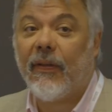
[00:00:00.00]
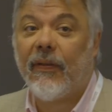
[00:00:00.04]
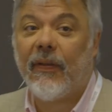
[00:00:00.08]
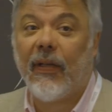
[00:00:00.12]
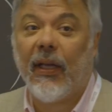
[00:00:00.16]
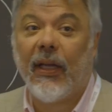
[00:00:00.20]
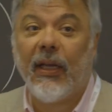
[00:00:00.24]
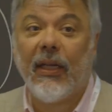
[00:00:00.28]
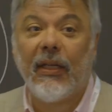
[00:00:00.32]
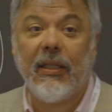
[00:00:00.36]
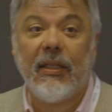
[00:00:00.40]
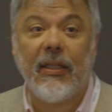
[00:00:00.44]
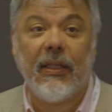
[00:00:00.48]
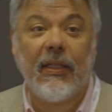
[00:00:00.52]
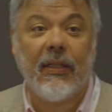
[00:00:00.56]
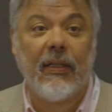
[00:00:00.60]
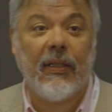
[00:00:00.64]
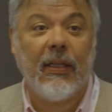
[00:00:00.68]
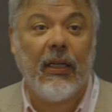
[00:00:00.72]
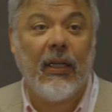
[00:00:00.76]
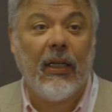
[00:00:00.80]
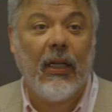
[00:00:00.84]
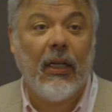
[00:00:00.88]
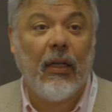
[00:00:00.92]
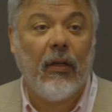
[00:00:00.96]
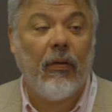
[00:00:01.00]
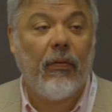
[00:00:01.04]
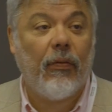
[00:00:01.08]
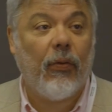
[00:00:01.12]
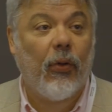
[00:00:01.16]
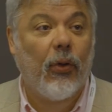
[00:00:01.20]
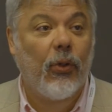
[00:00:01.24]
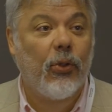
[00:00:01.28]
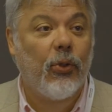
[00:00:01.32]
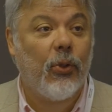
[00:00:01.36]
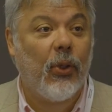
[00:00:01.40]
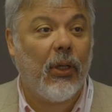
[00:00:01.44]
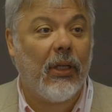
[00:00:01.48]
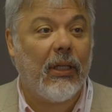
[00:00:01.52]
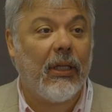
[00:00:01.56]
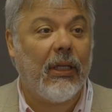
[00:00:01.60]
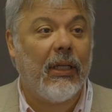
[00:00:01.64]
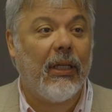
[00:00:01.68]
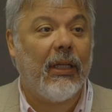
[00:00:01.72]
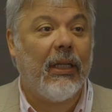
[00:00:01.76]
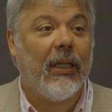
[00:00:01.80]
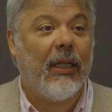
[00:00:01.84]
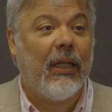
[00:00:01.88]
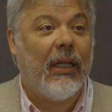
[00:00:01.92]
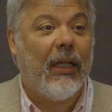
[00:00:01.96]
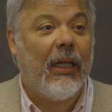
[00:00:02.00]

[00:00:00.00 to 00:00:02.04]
scientists, fortunately,